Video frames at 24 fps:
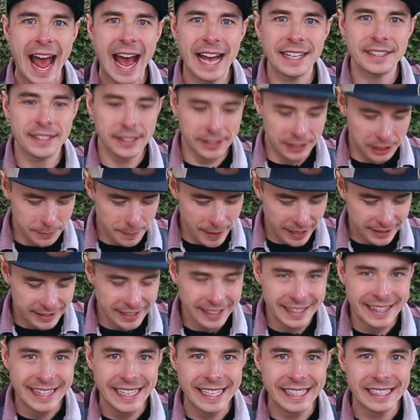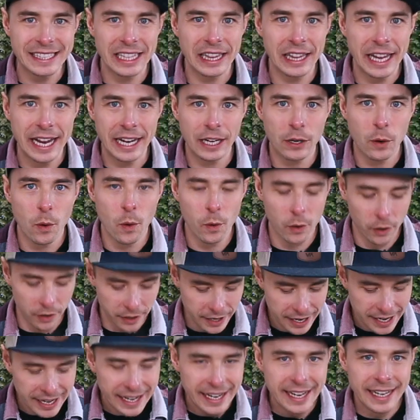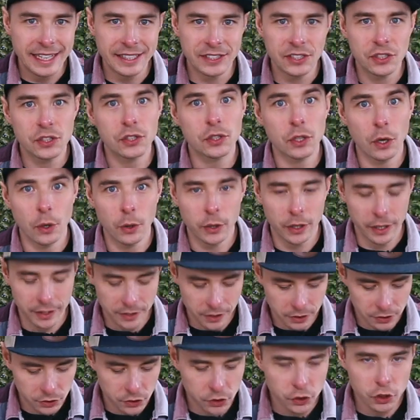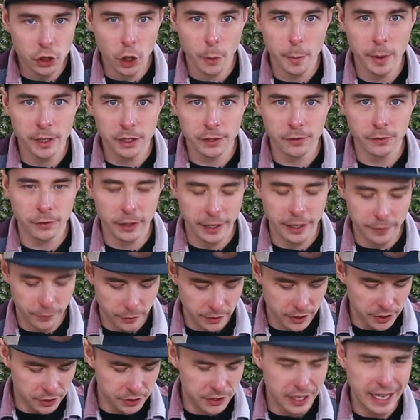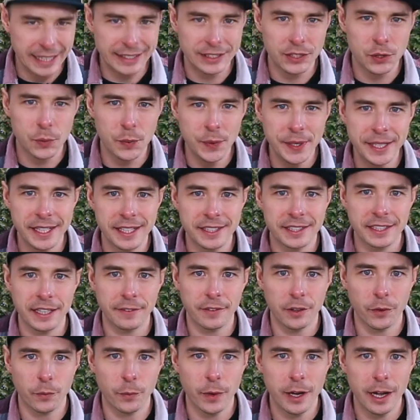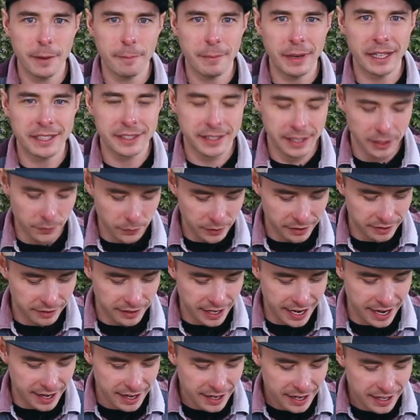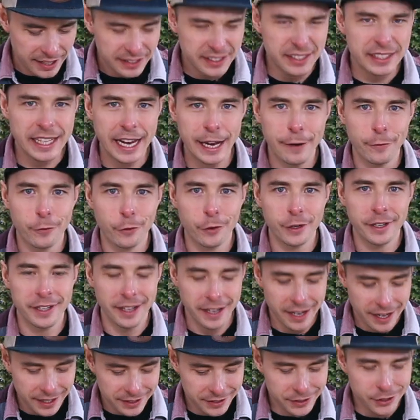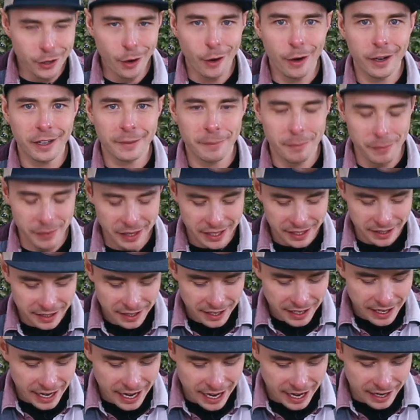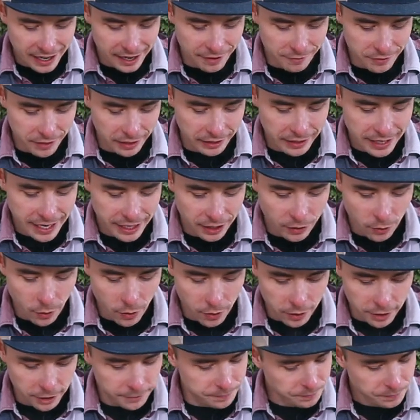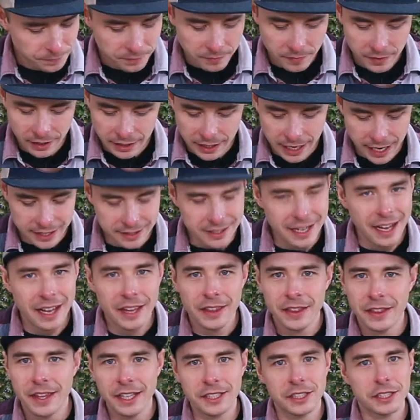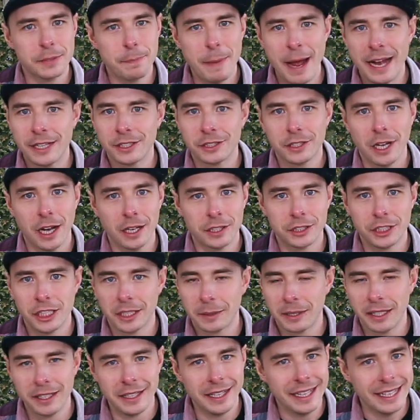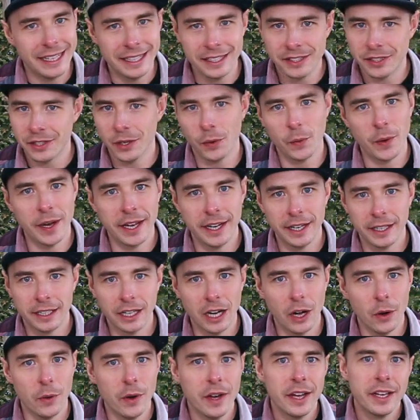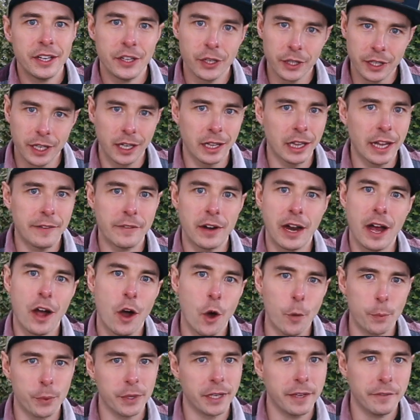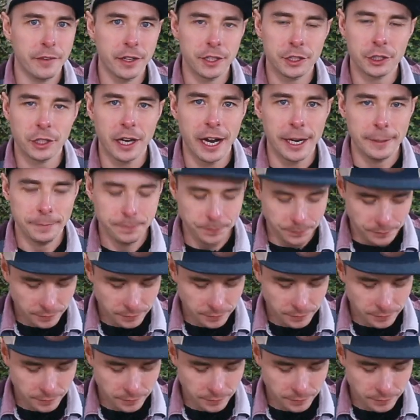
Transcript: As expected, this leg quarter is so good. There's so much flavor. There's that sweetness of the rub mixing with that savory, dark meat of the leg quarter. Guys, this spatchcock chicken is the way to go. You're gonna love it. I hope you give it a try.